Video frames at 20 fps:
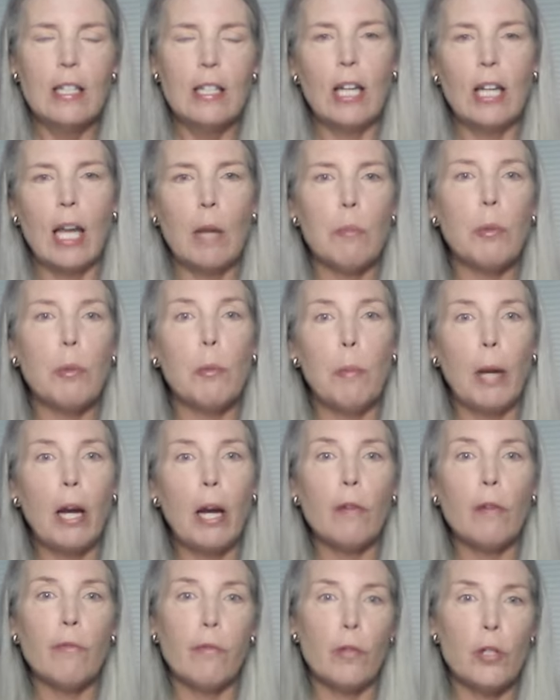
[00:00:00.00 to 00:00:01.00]
to get
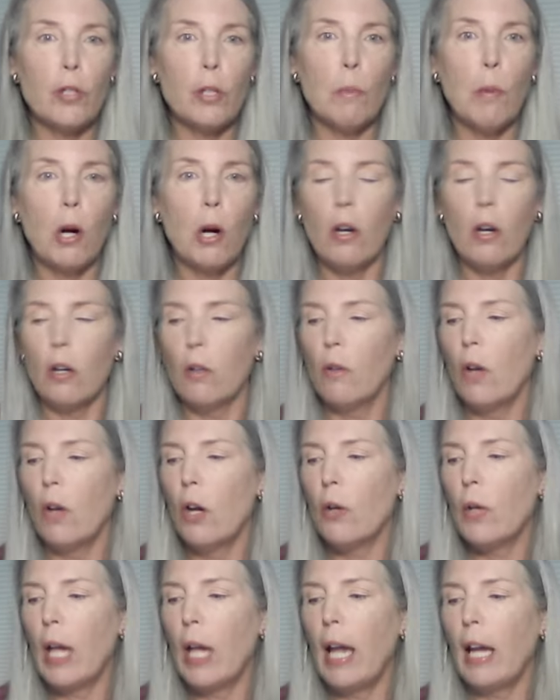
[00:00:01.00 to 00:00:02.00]
prepared for tomorrow.
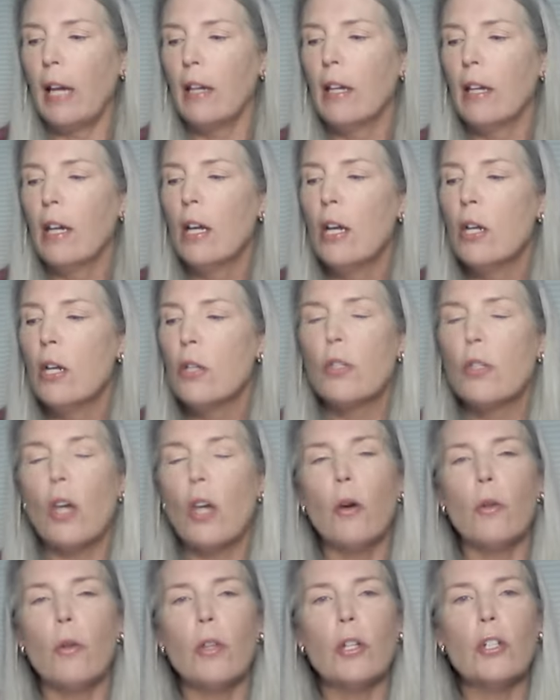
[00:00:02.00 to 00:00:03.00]
Okay,
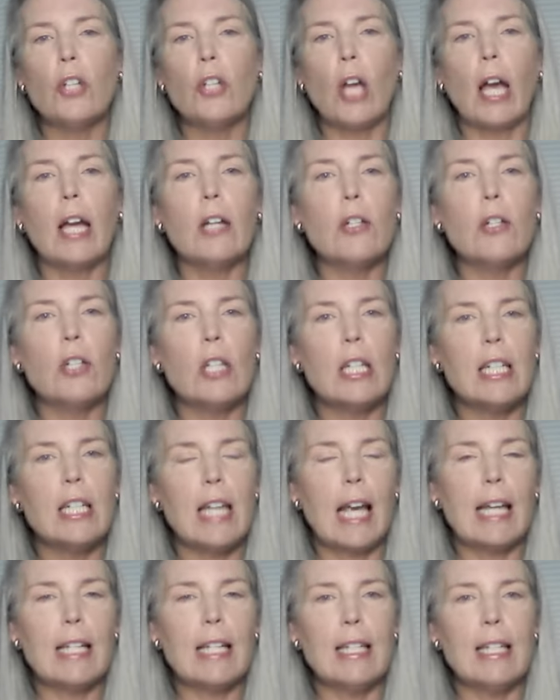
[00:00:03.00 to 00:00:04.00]
so the judge, the
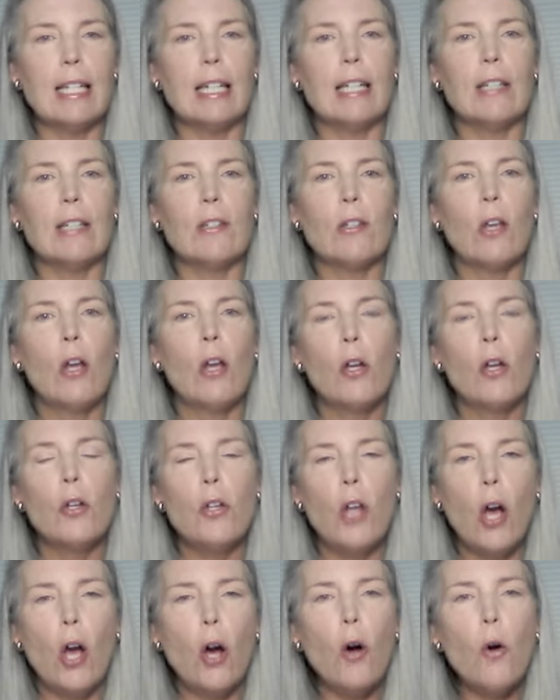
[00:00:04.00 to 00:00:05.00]
test is
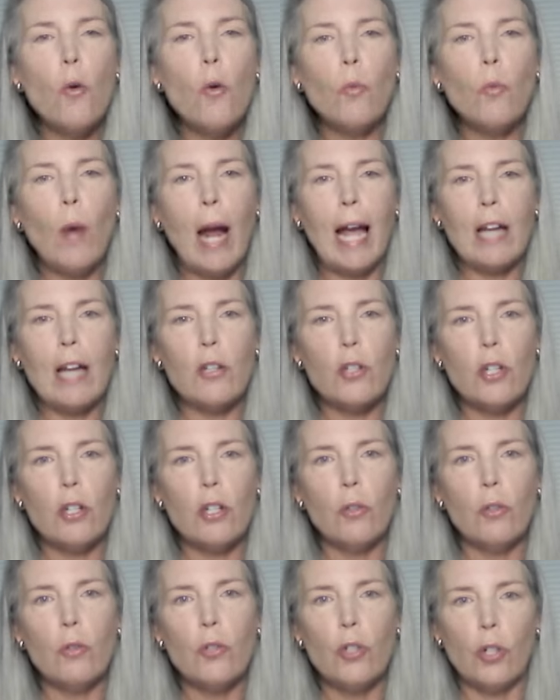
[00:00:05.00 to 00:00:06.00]
no
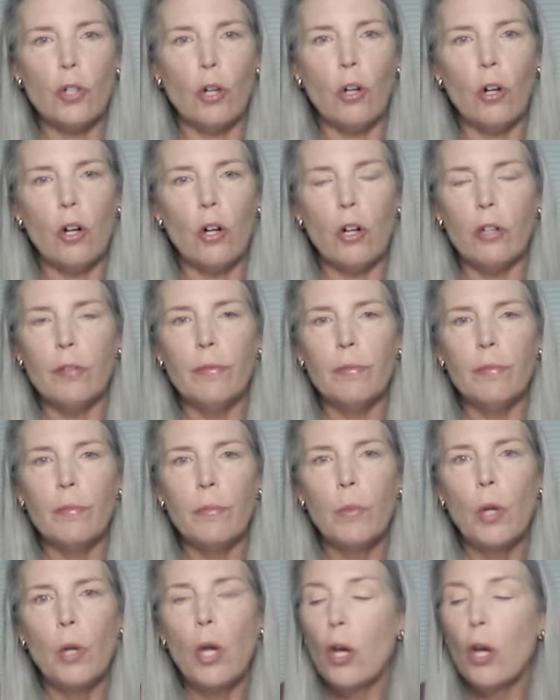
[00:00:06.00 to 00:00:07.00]
rational juror
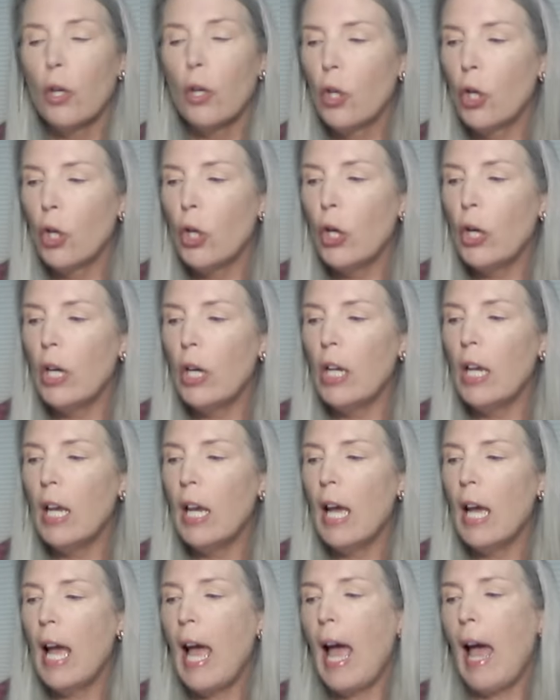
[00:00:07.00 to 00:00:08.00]
could
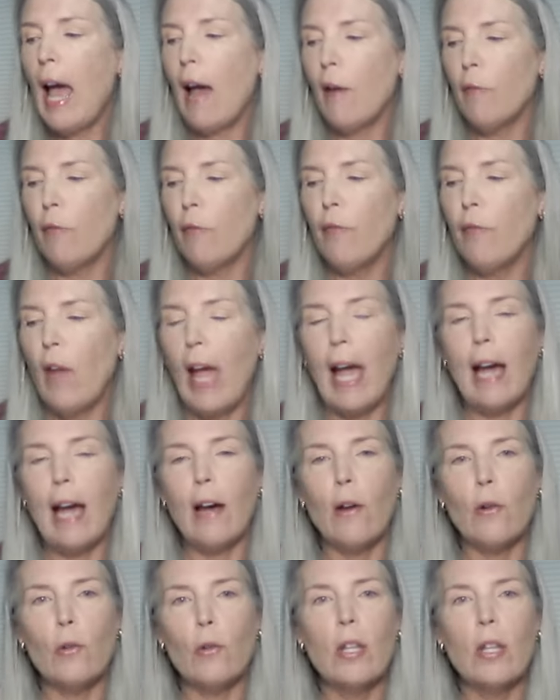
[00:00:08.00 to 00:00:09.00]
have
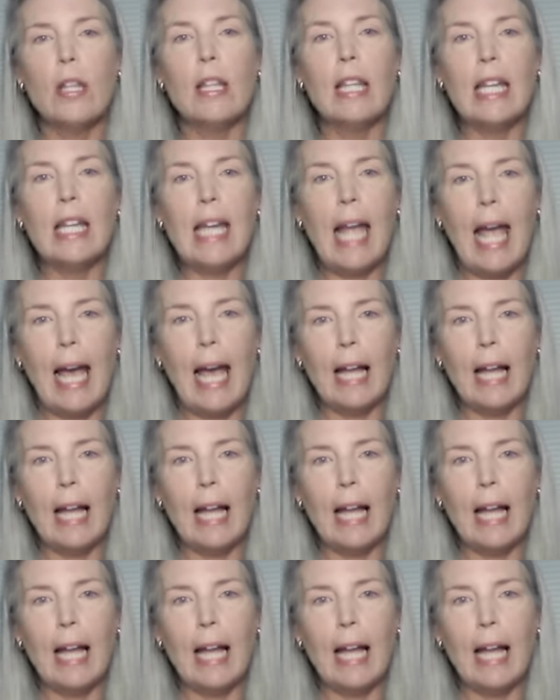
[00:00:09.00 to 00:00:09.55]
found the